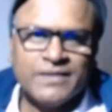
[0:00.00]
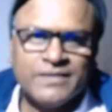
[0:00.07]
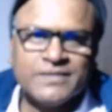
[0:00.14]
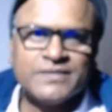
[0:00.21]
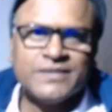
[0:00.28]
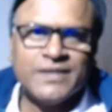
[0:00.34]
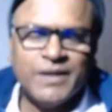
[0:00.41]

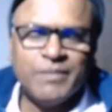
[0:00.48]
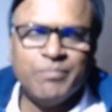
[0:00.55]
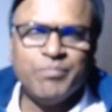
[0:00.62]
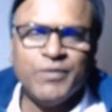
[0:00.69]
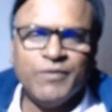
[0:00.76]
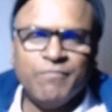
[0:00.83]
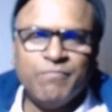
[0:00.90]
Slip
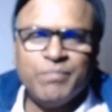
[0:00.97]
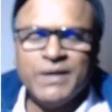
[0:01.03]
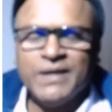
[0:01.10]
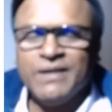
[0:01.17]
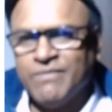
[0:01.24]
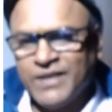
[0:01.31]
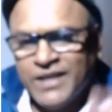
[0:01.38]
of pen.
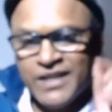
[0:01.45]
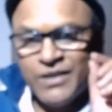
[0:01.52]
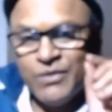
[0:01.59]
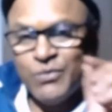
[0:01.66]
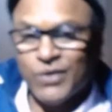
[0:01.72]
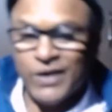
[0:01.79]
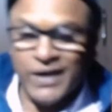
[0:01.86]
When
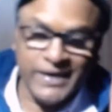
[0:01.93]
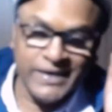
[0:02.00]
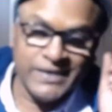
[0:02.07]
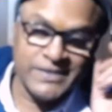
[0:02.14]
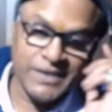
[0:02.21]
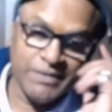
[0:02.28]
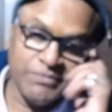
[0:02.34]
you write
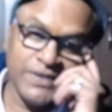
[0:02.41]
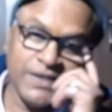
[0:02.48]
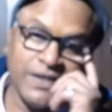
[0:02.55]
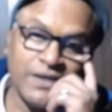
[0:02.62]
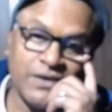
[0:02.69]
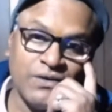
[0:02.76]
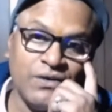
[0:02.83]
something
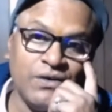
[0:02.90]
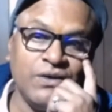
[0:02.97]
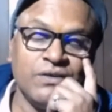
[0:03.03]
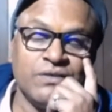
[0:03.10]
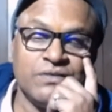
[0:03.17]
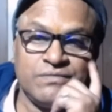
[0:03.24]
wrong